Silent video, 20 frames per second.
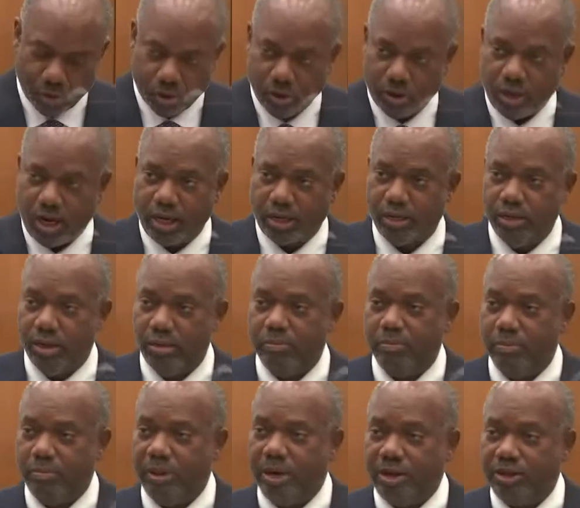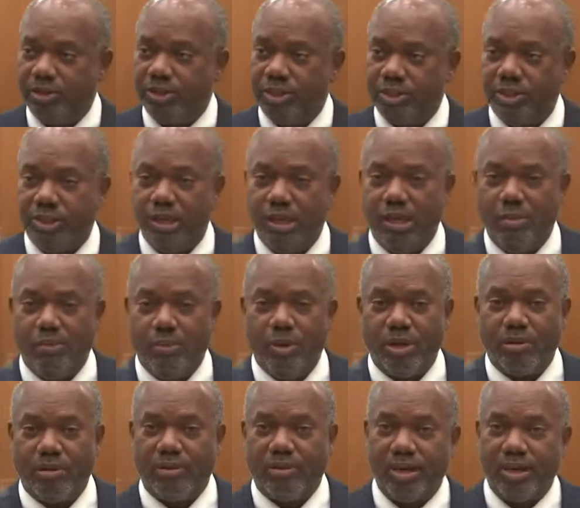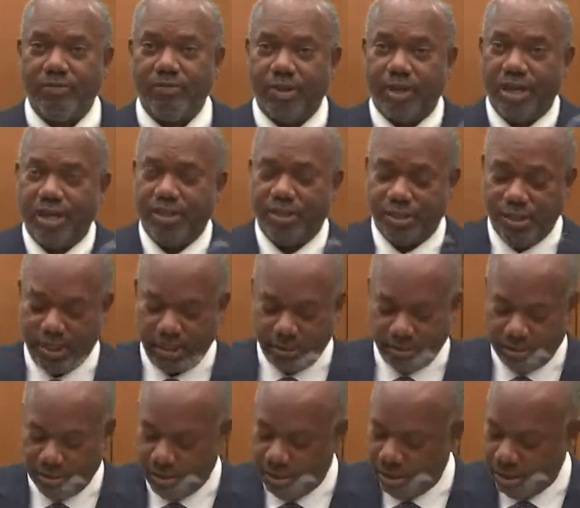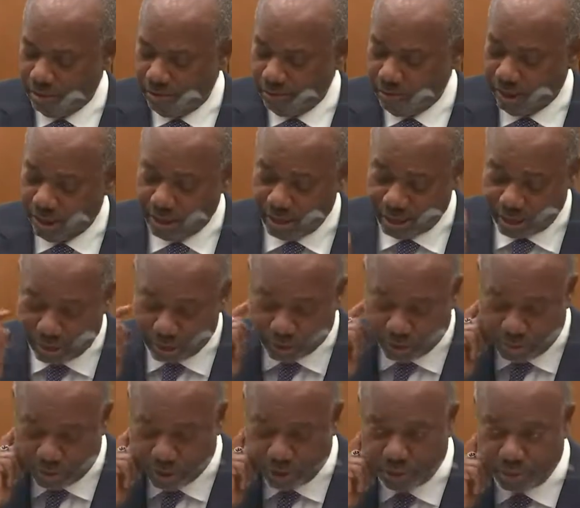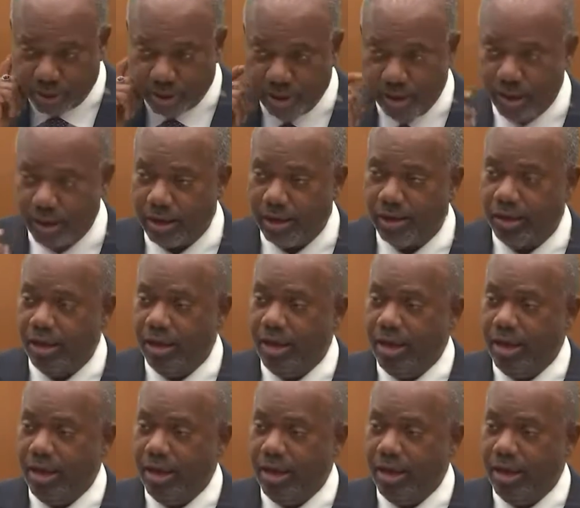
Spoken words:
So, Dr. Baker, just a point of clarification that frankly occurs to me as you were talking.